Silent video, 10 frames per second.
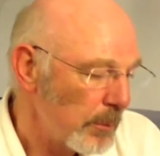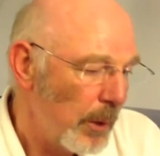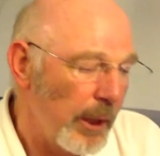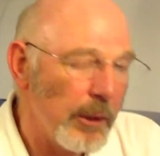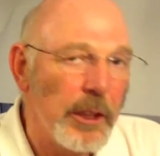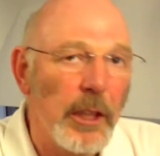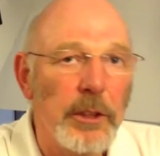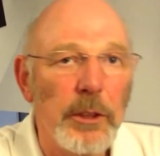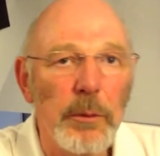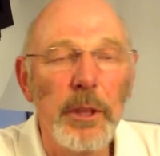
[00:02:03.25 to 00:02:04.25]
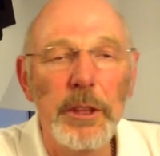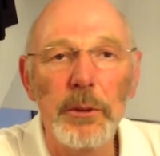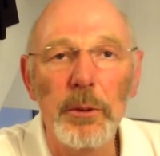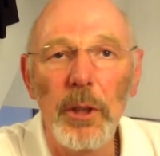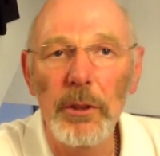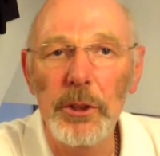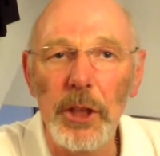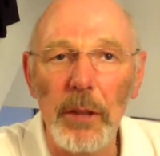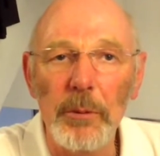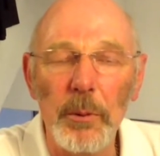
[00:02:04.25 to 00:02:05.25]
when the original
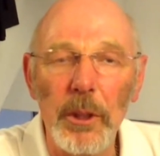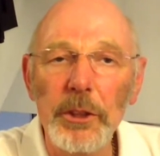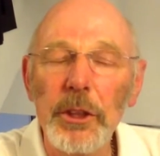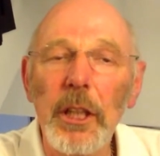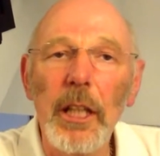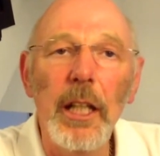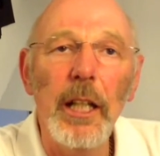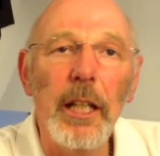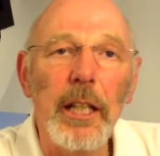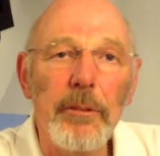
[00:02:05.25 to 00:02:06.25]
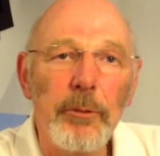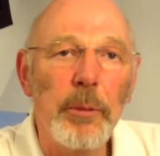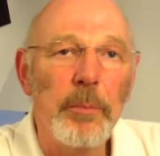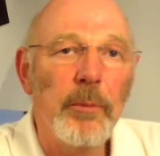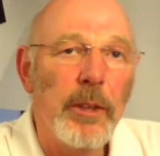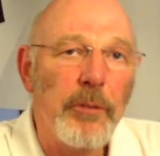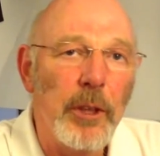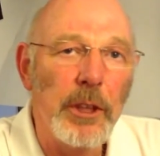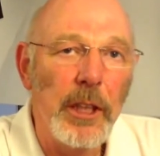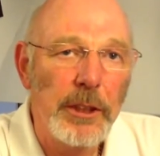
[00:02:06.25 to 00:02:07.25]
concept was, if the
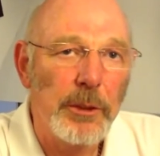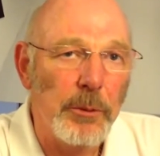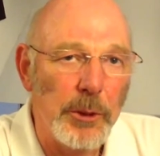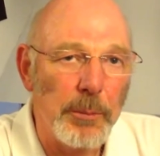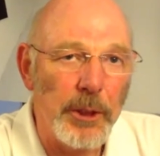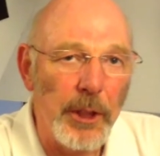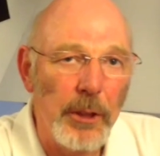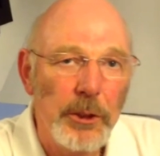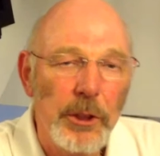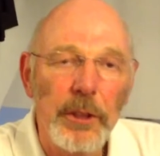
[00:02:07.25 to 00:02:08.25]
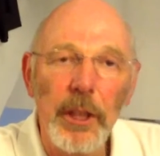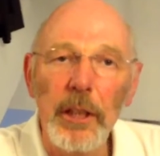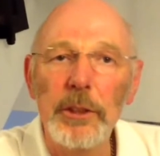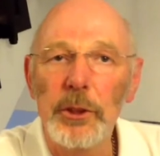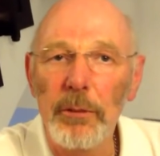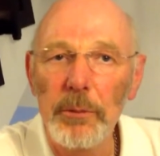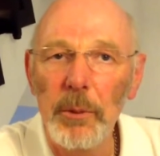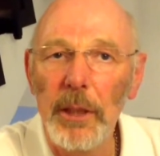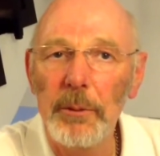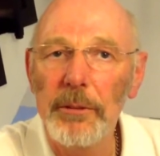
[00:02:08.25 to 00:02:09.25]
data was produced, then the
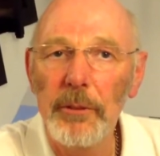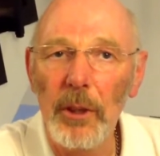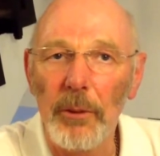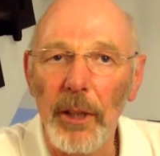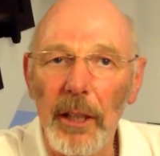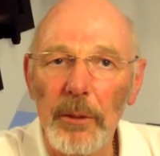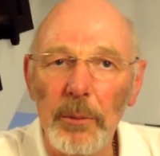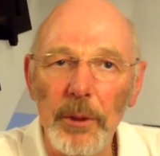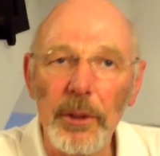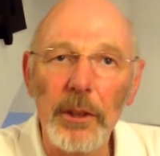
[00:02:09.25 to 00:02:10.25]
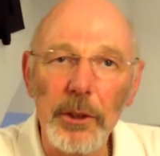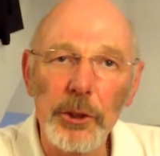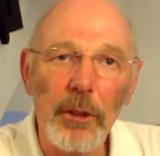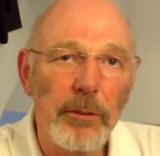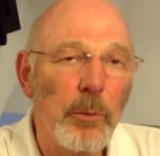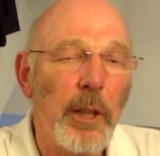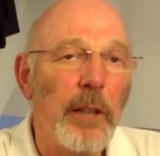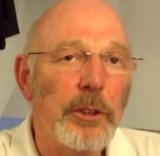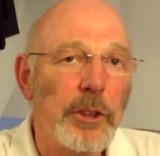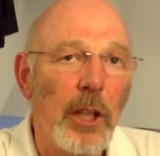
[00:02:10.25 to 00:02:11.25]
software would follow it. Well, the software
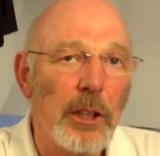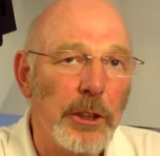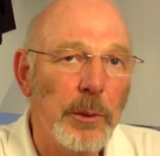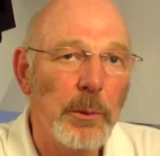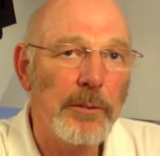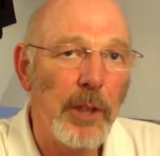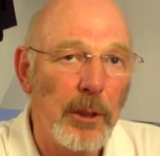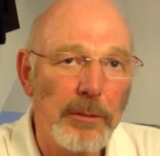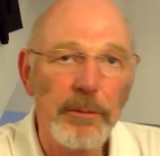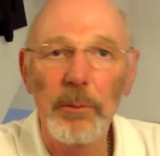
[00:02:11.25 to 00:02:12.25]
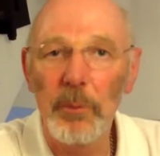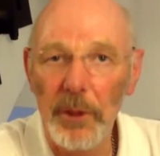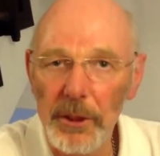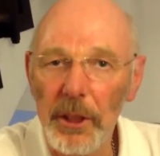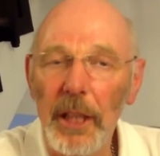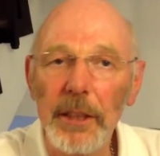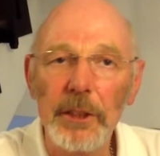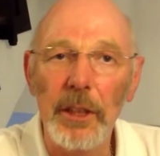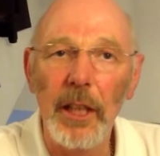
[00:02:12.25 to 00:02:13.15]
has started to evolve with the data